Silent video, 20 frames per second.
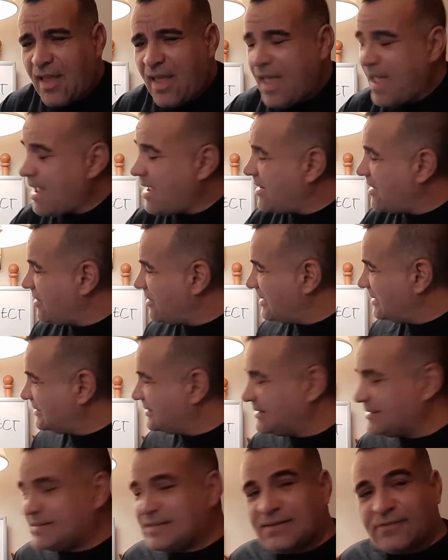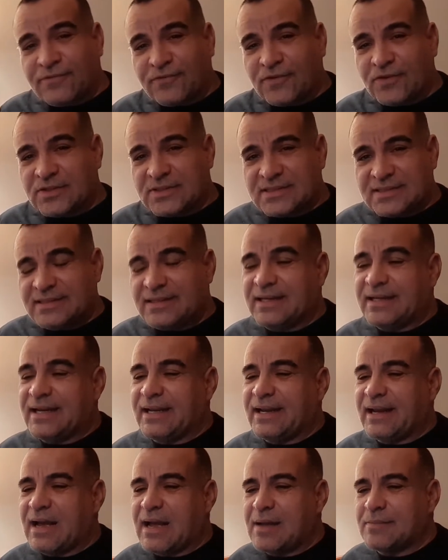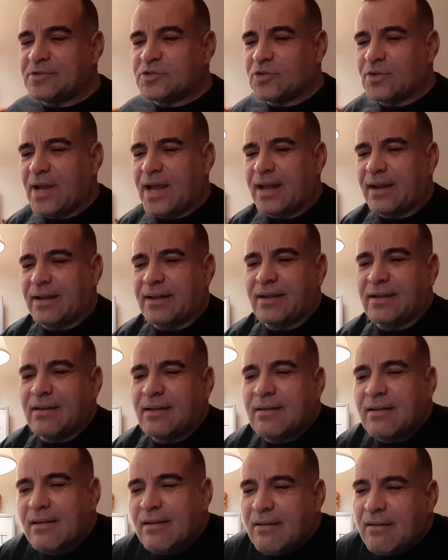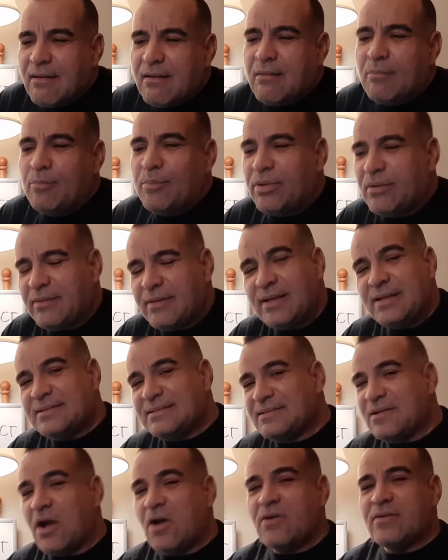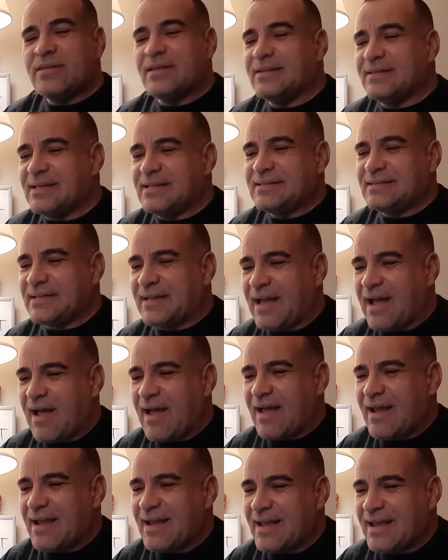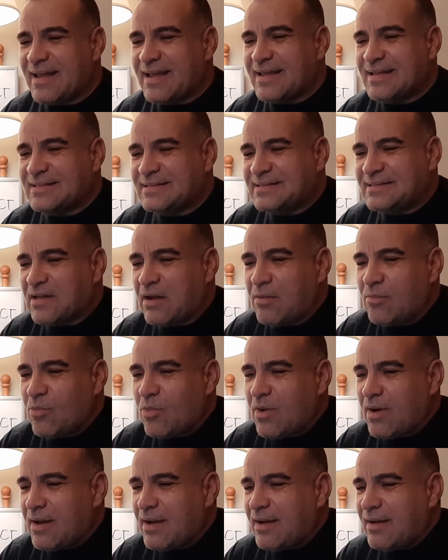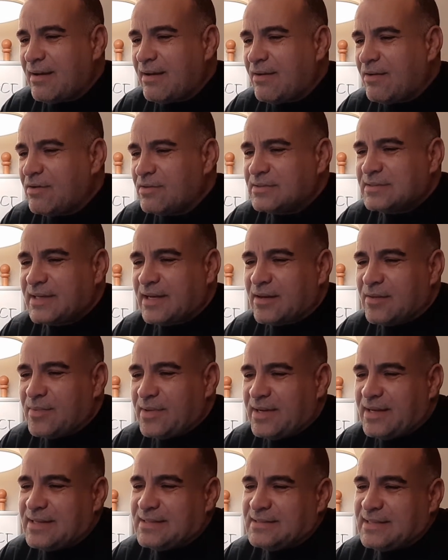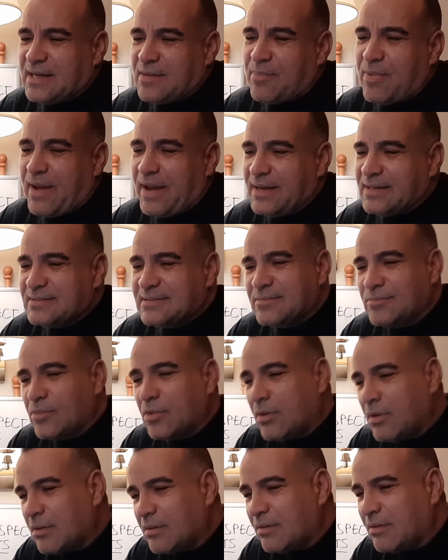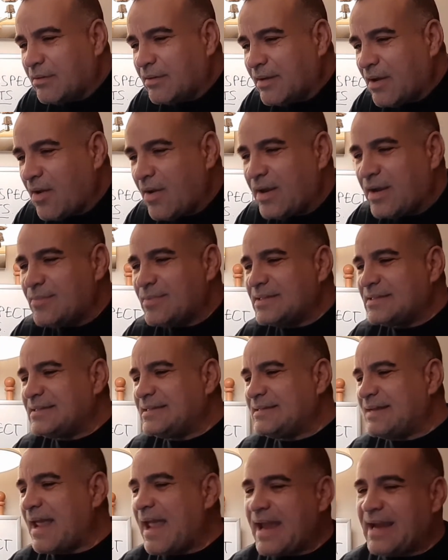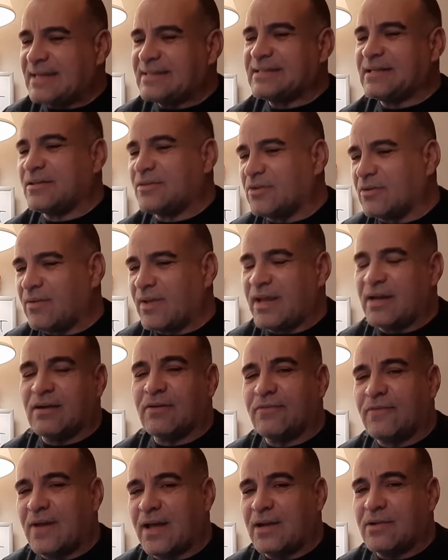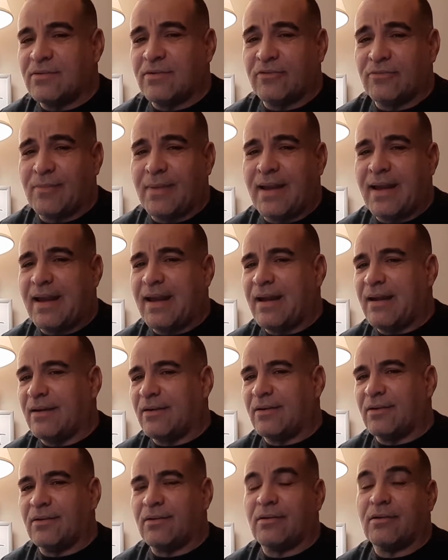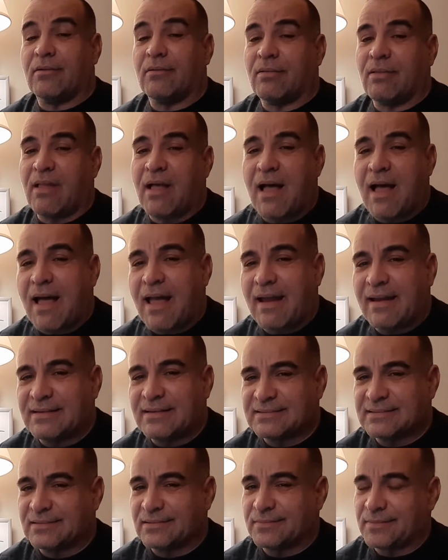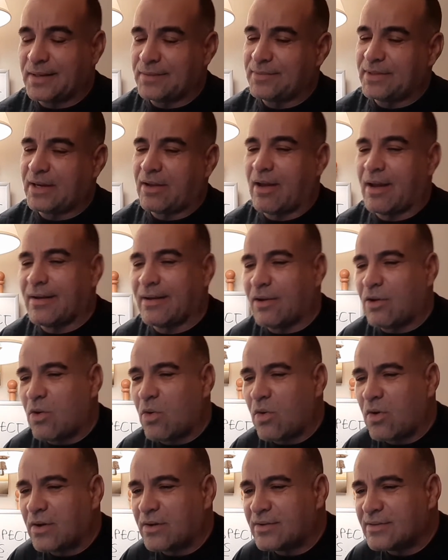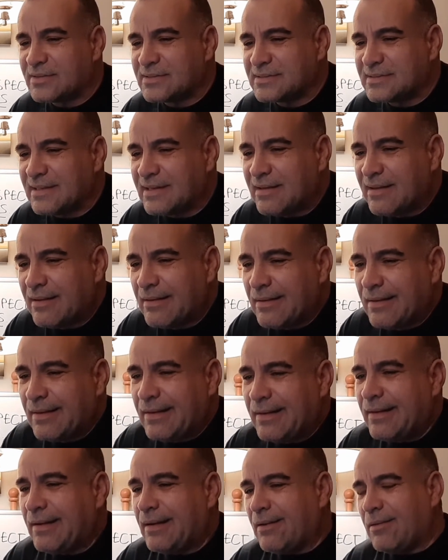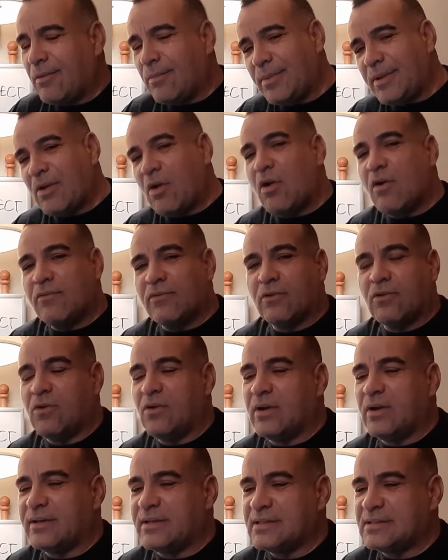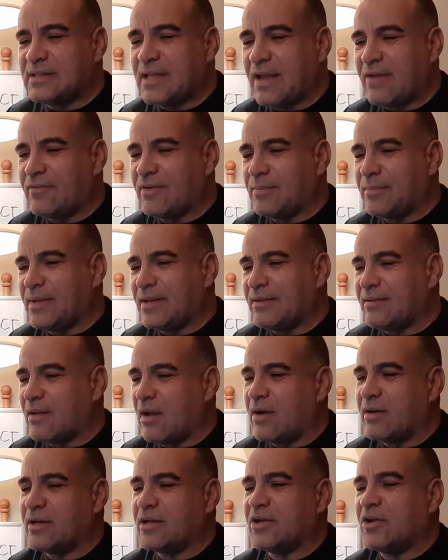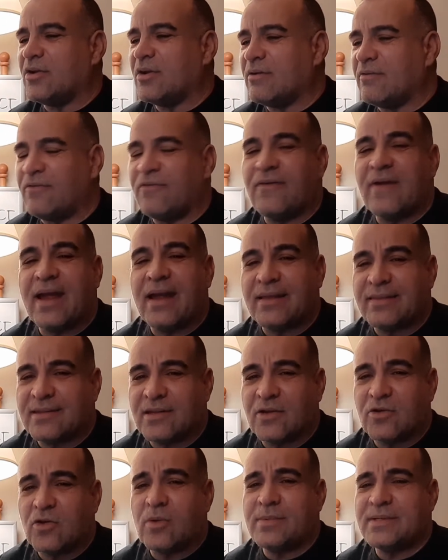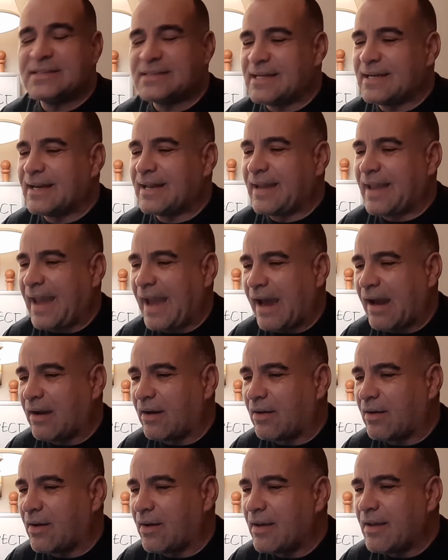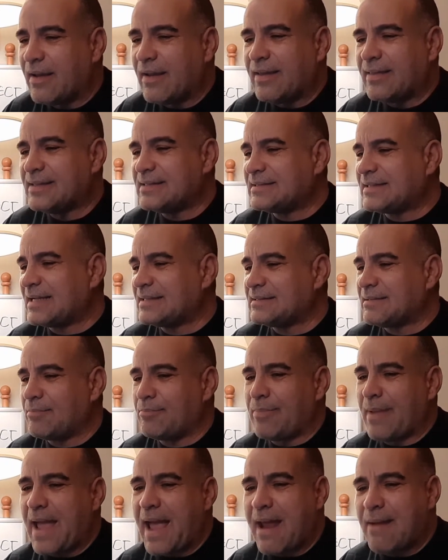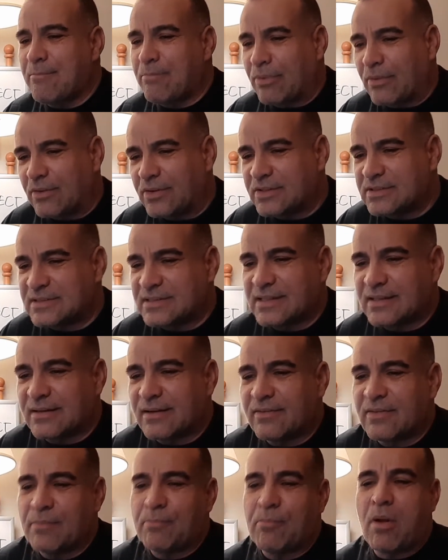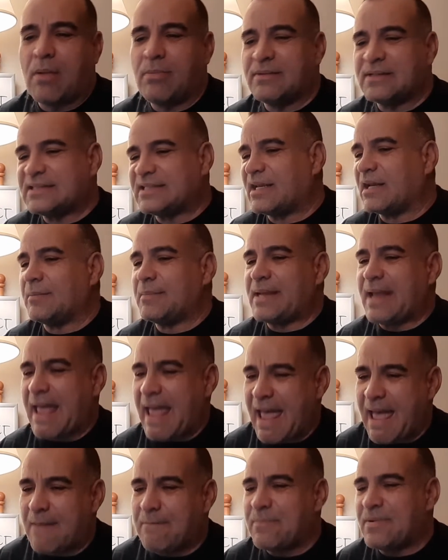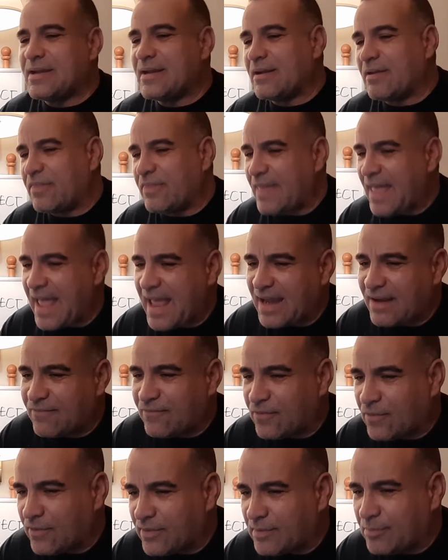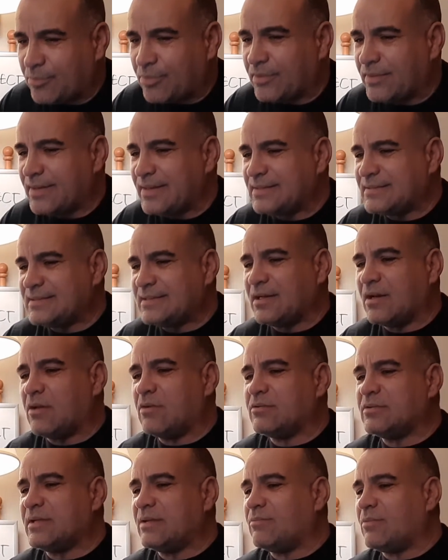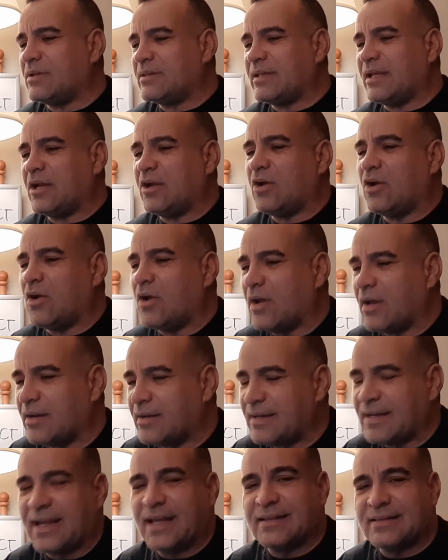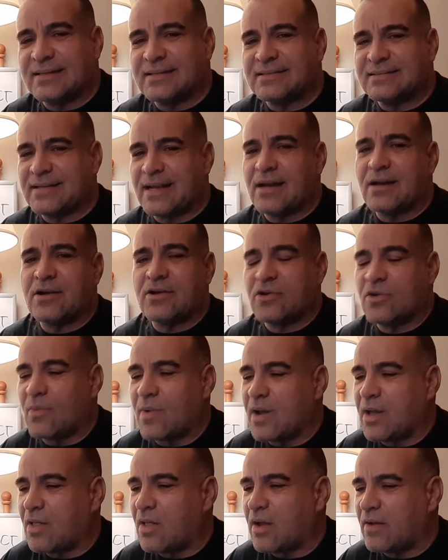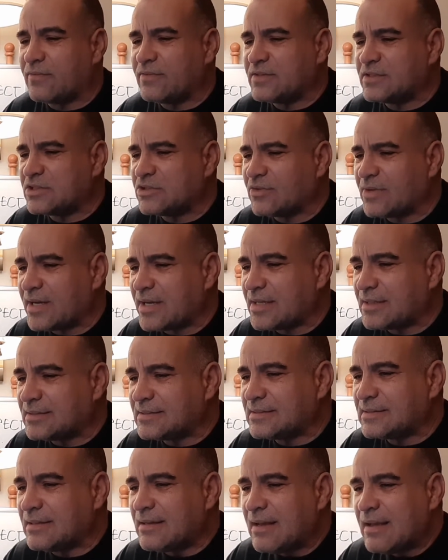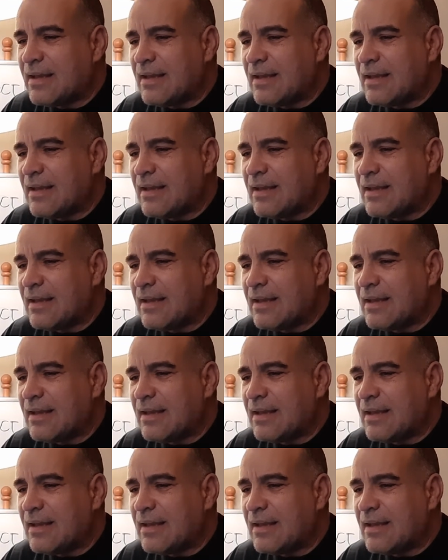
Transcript: And this is the first sneaky cop trick. Police know that this guy is someone who's going to be easy to paint as a murderer. Any mistakes that they're later found to have made, or lies, or maybe cutting corners, will be overlooked as having been done in good faith. Nobody's going to care. This guy's a bad person. The public's going to be happy and thankful that police, did what they could to get this ne'er-do-well off the streets.